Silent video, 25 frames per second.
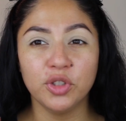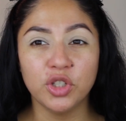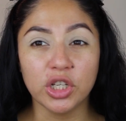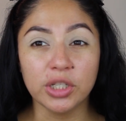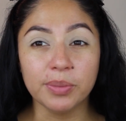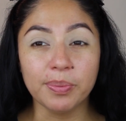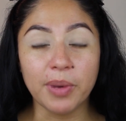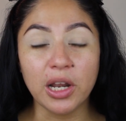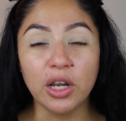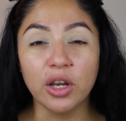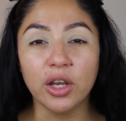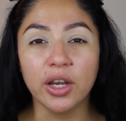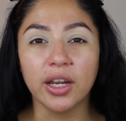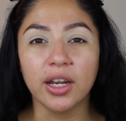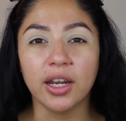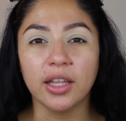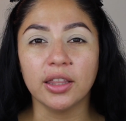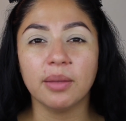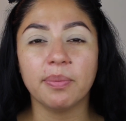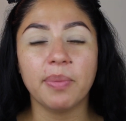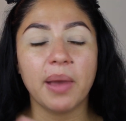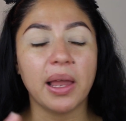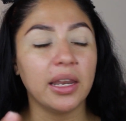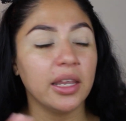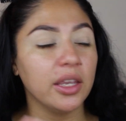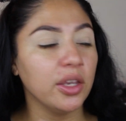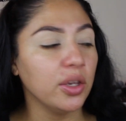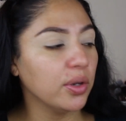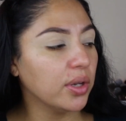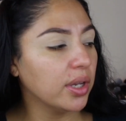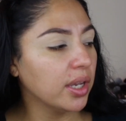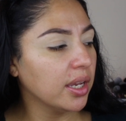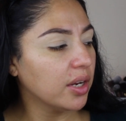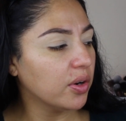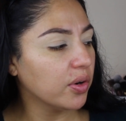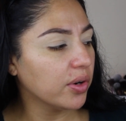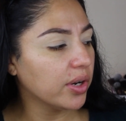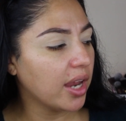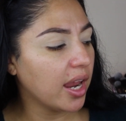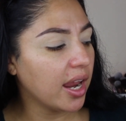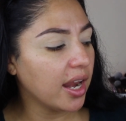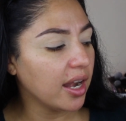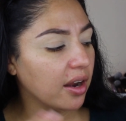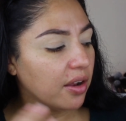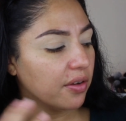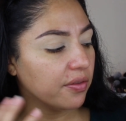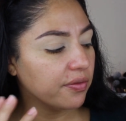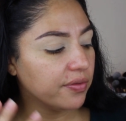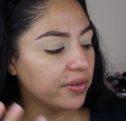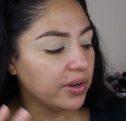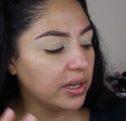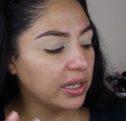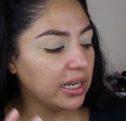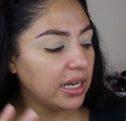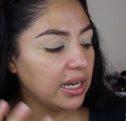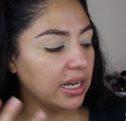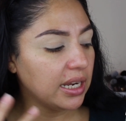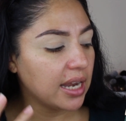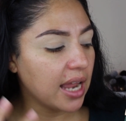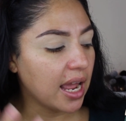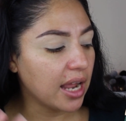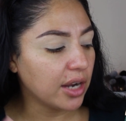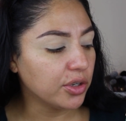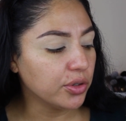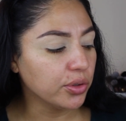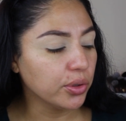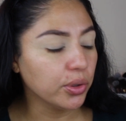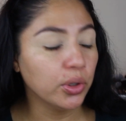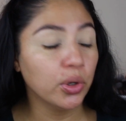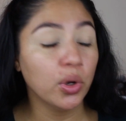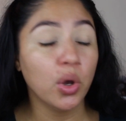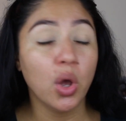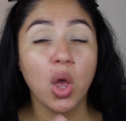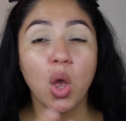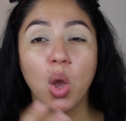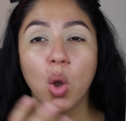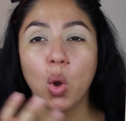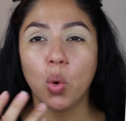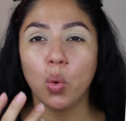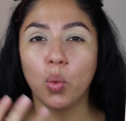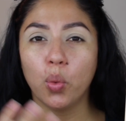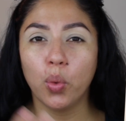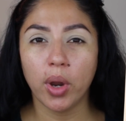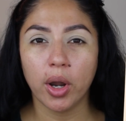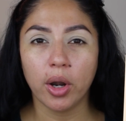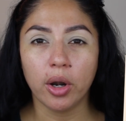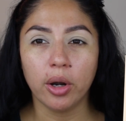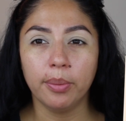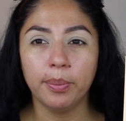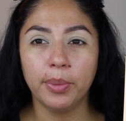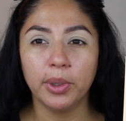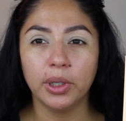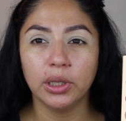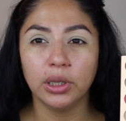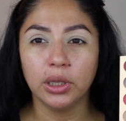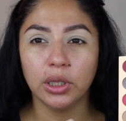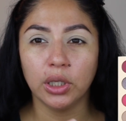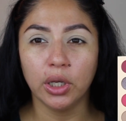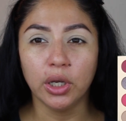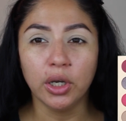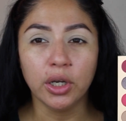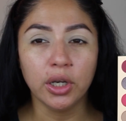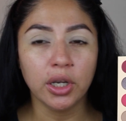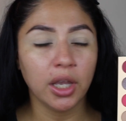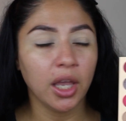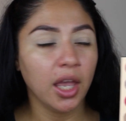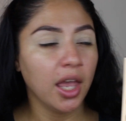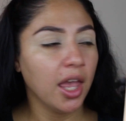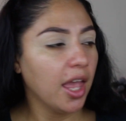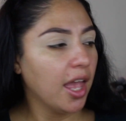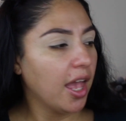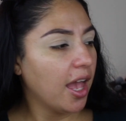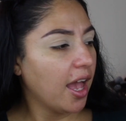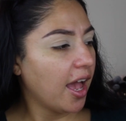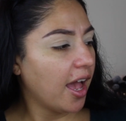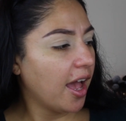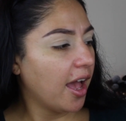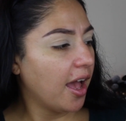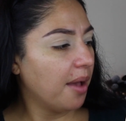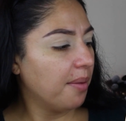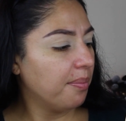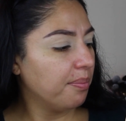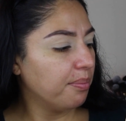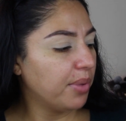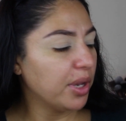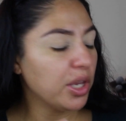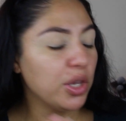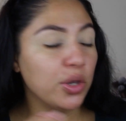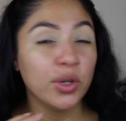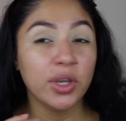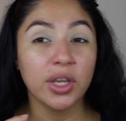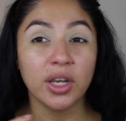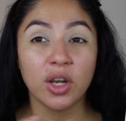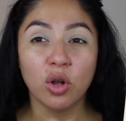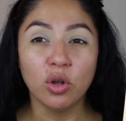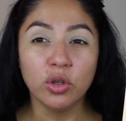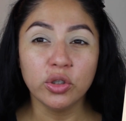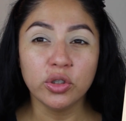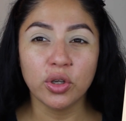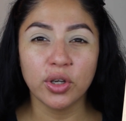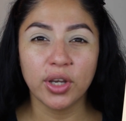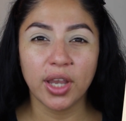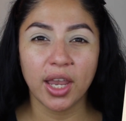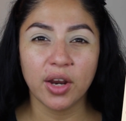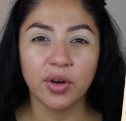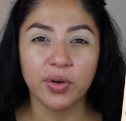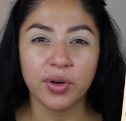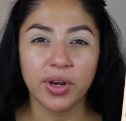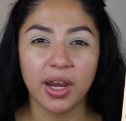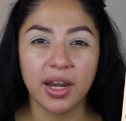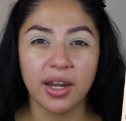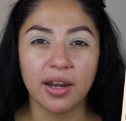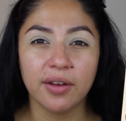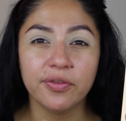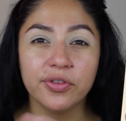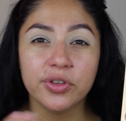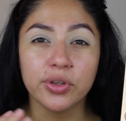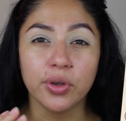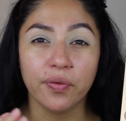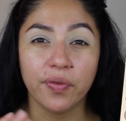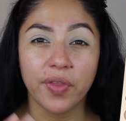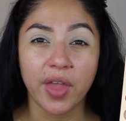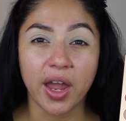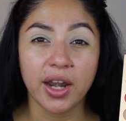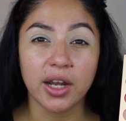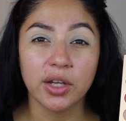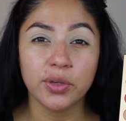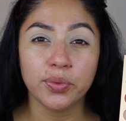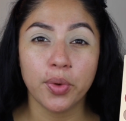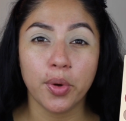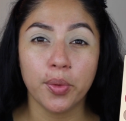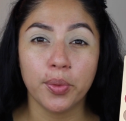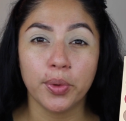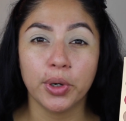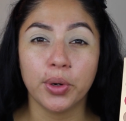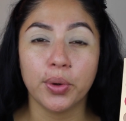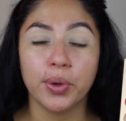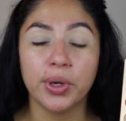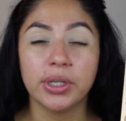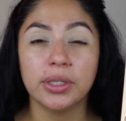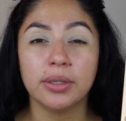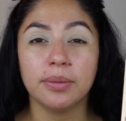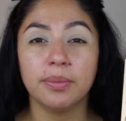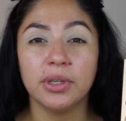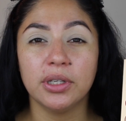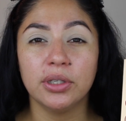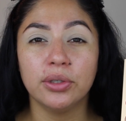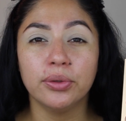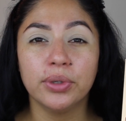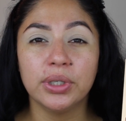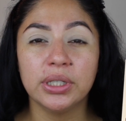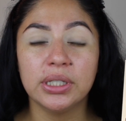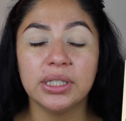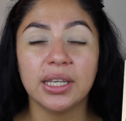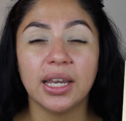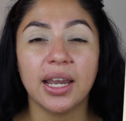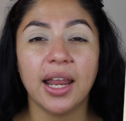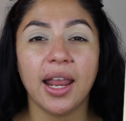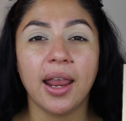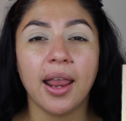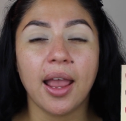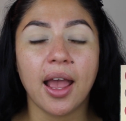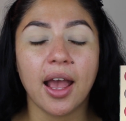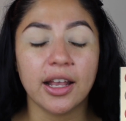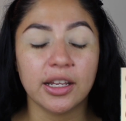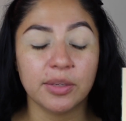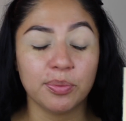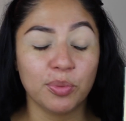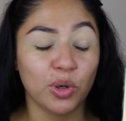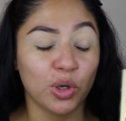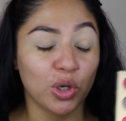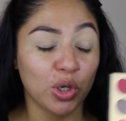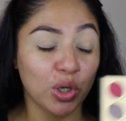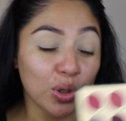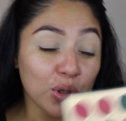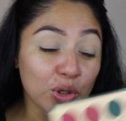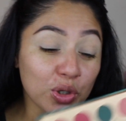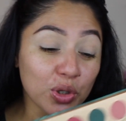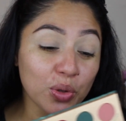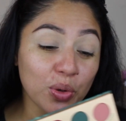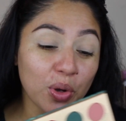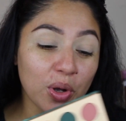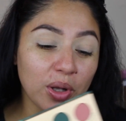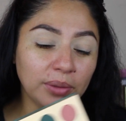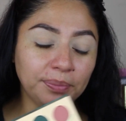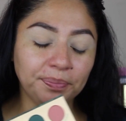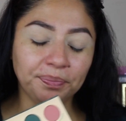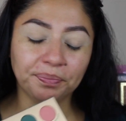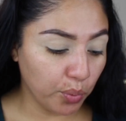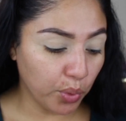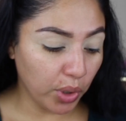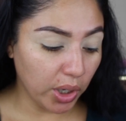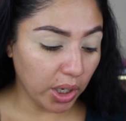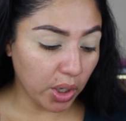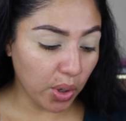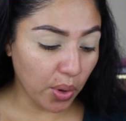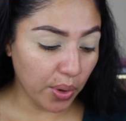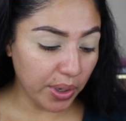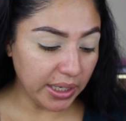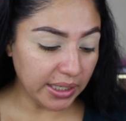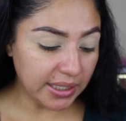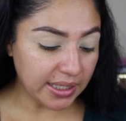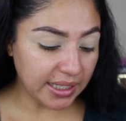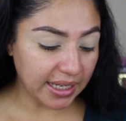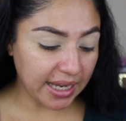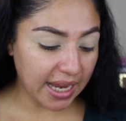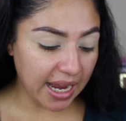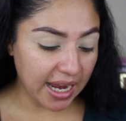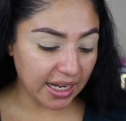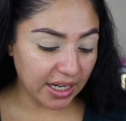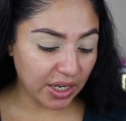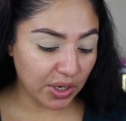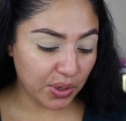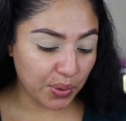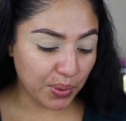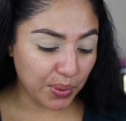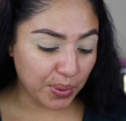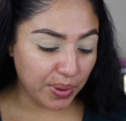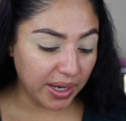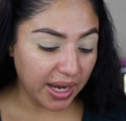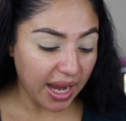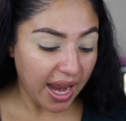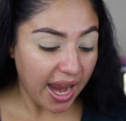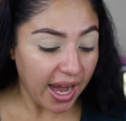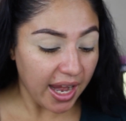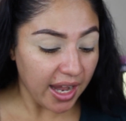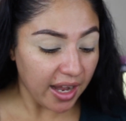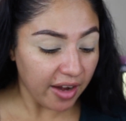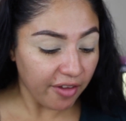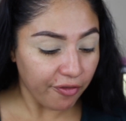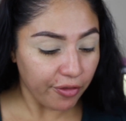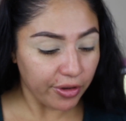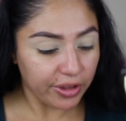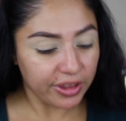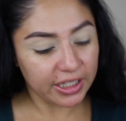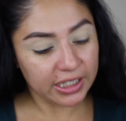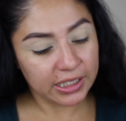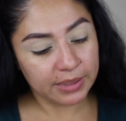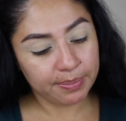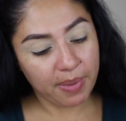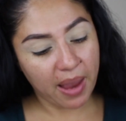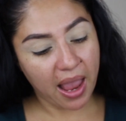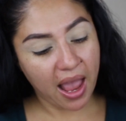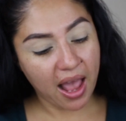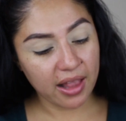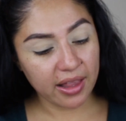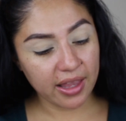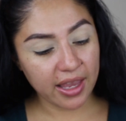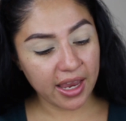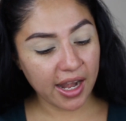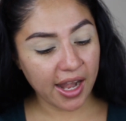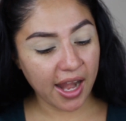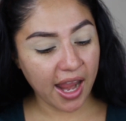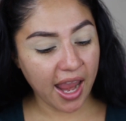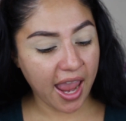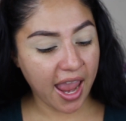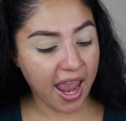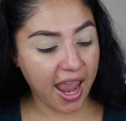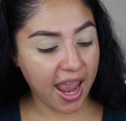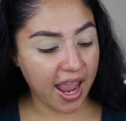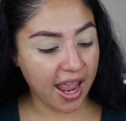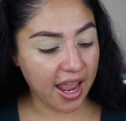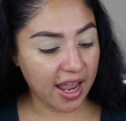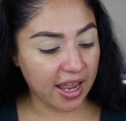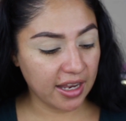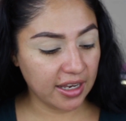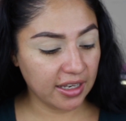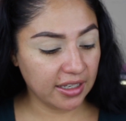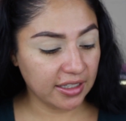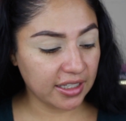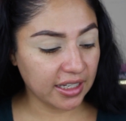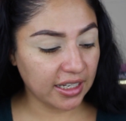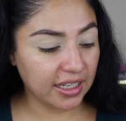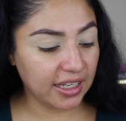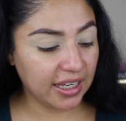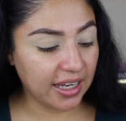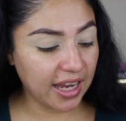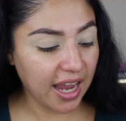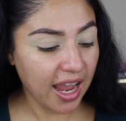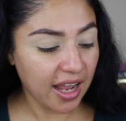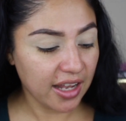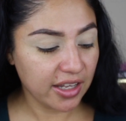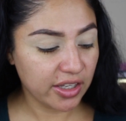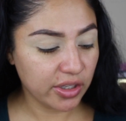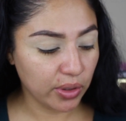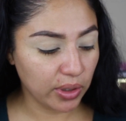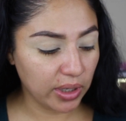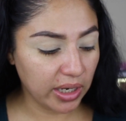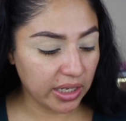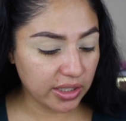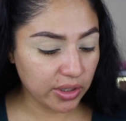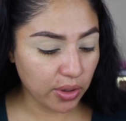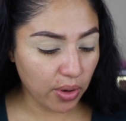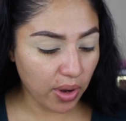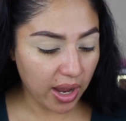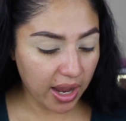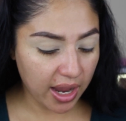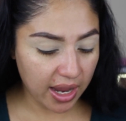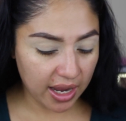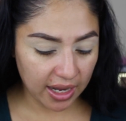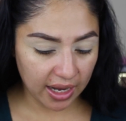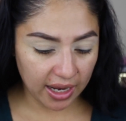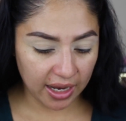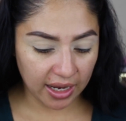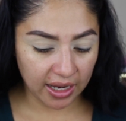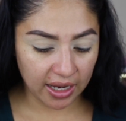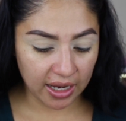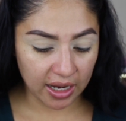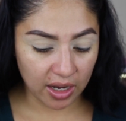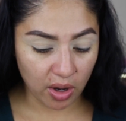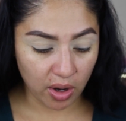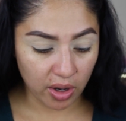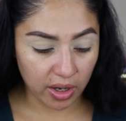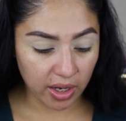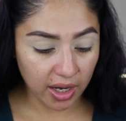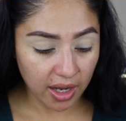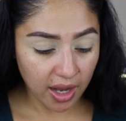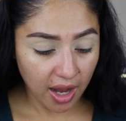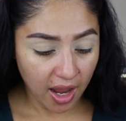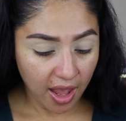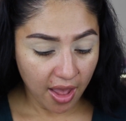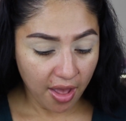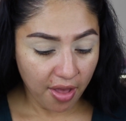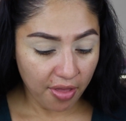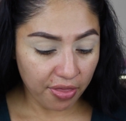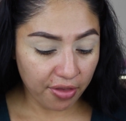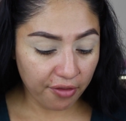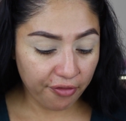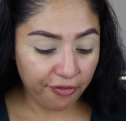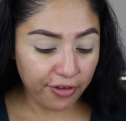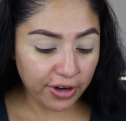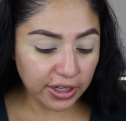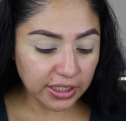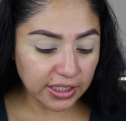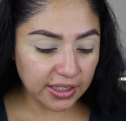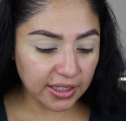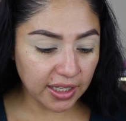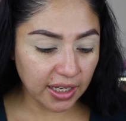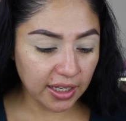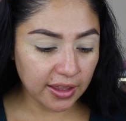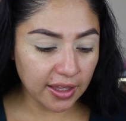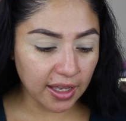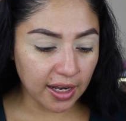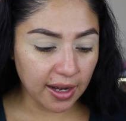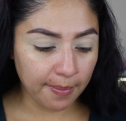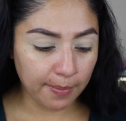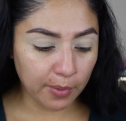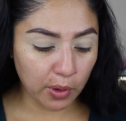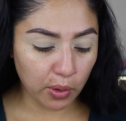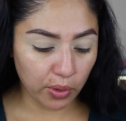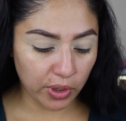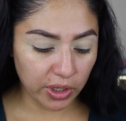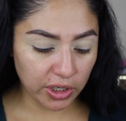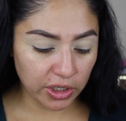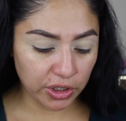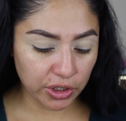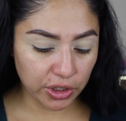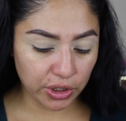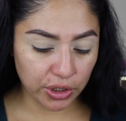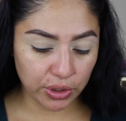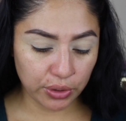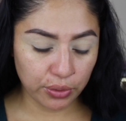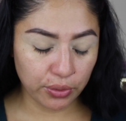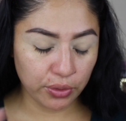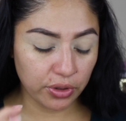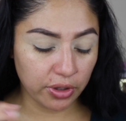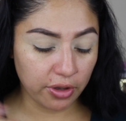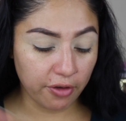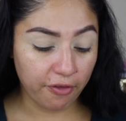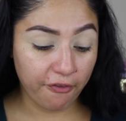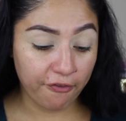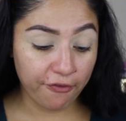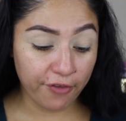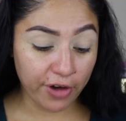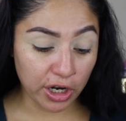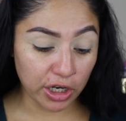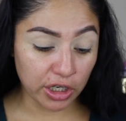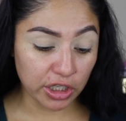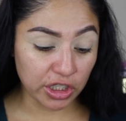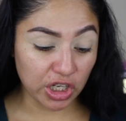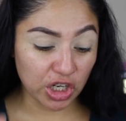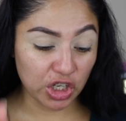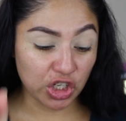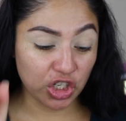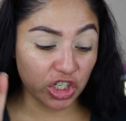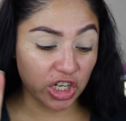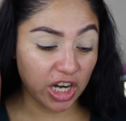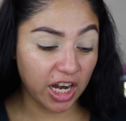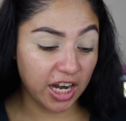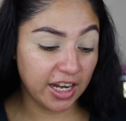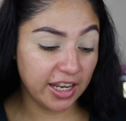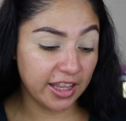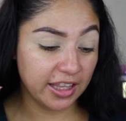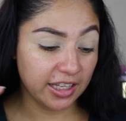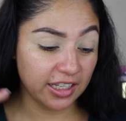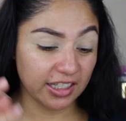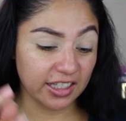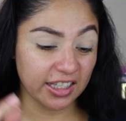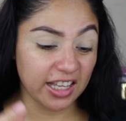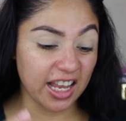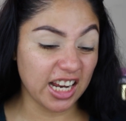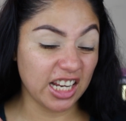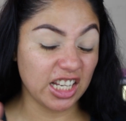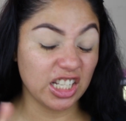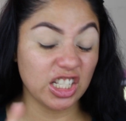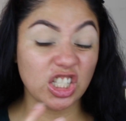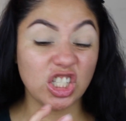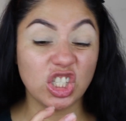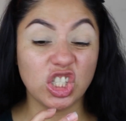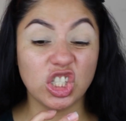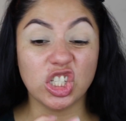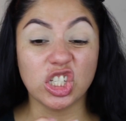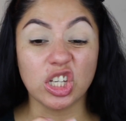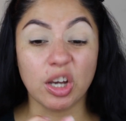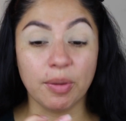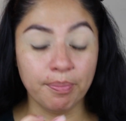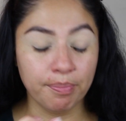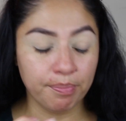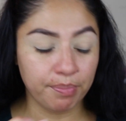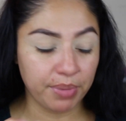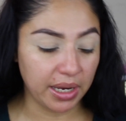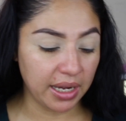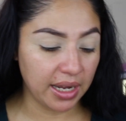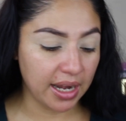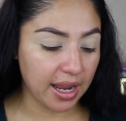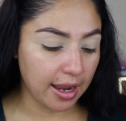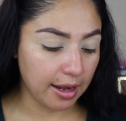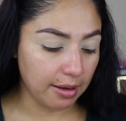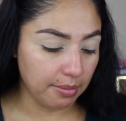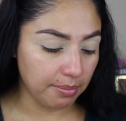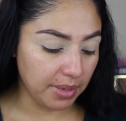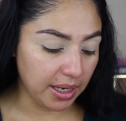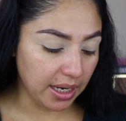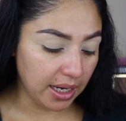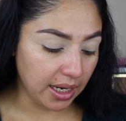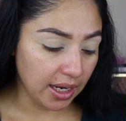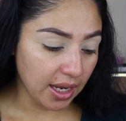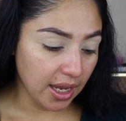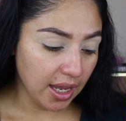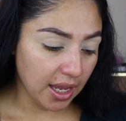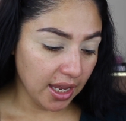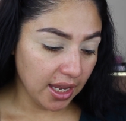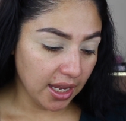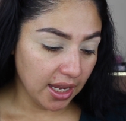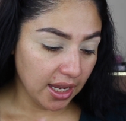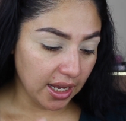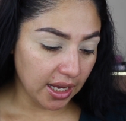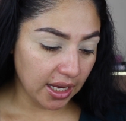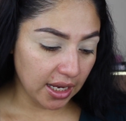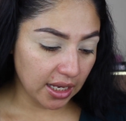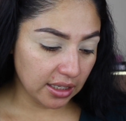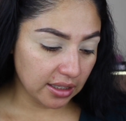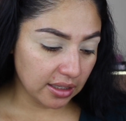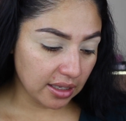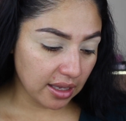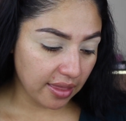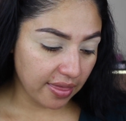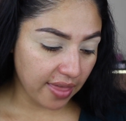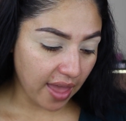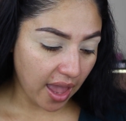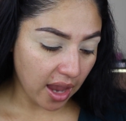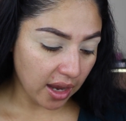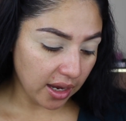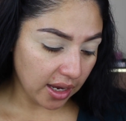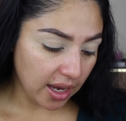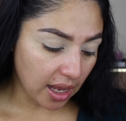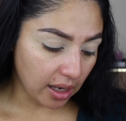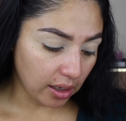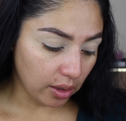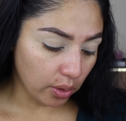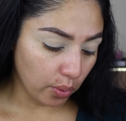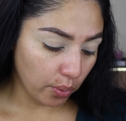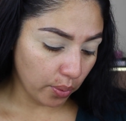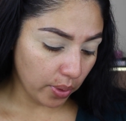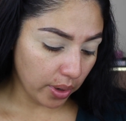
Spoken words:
Just by looking at the palette, you can create a really natural, wearable look. But you can also get creative. So that is what we're going to be doing today, as per usual. We're going to get creative with this palette. And yeah, so let's go ahead and get on it. The first thing that I'm going to do, the first shade that's like jumping at me, is that yellow